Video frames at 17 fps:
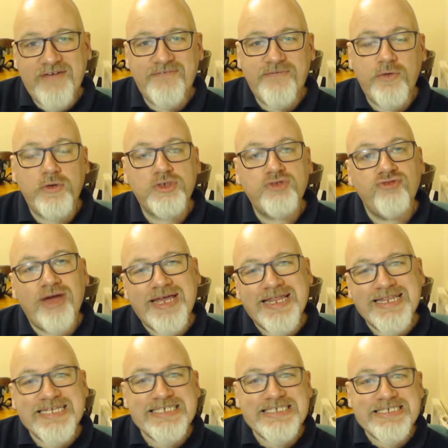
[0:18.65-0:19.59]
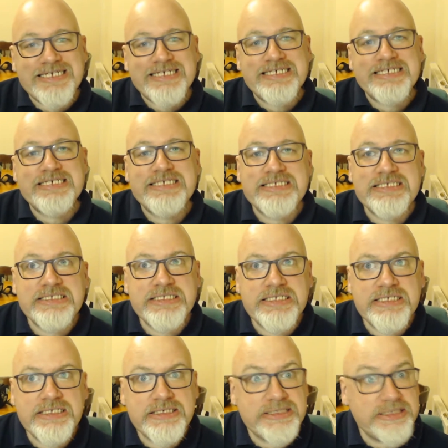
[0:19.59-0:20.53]
Hiya folks, right, this is
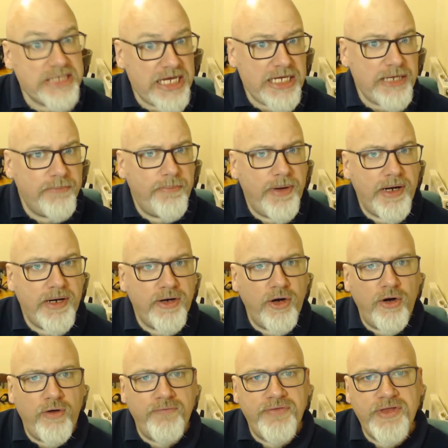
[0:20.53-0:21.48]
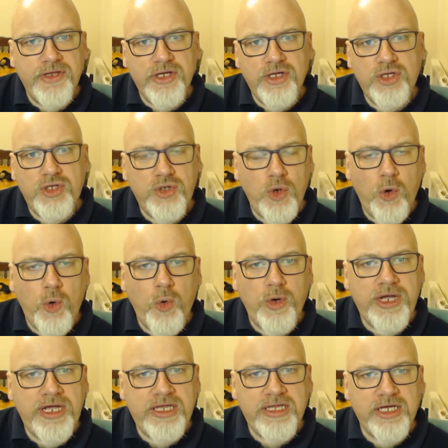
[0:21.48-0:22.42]
the second part of the
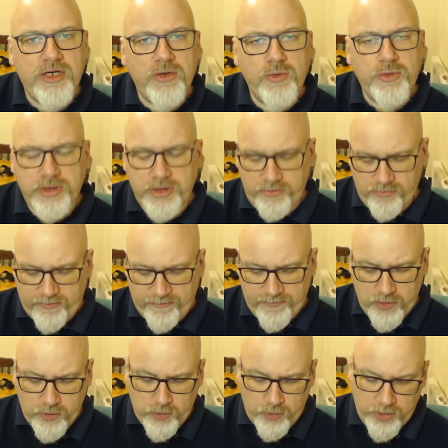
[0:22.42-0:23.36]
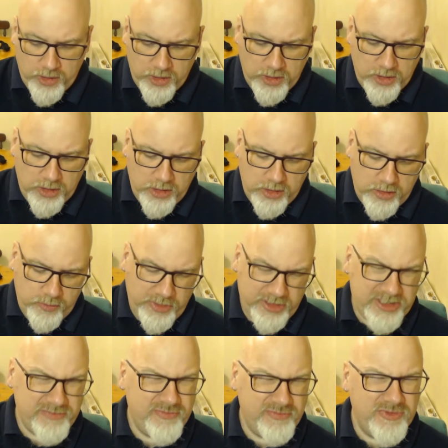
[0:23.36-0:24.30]
Yo e-liquid review,
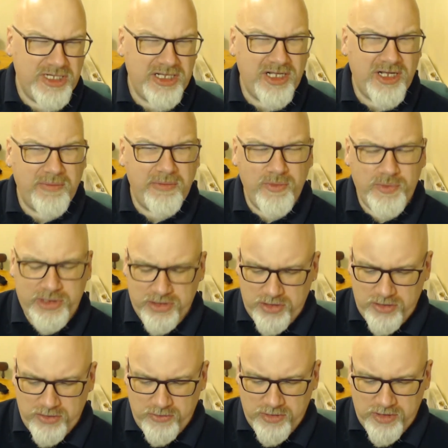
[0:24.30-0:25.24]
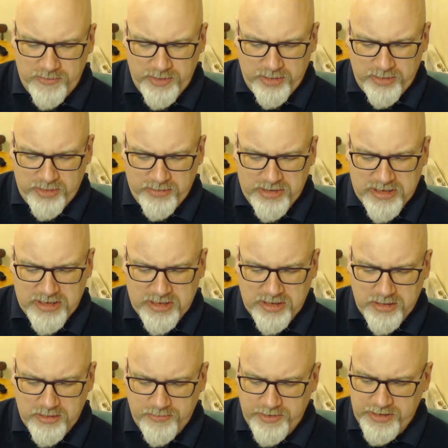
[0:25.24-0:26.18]
which taken a couple of weeks to do because I've been a bit busy.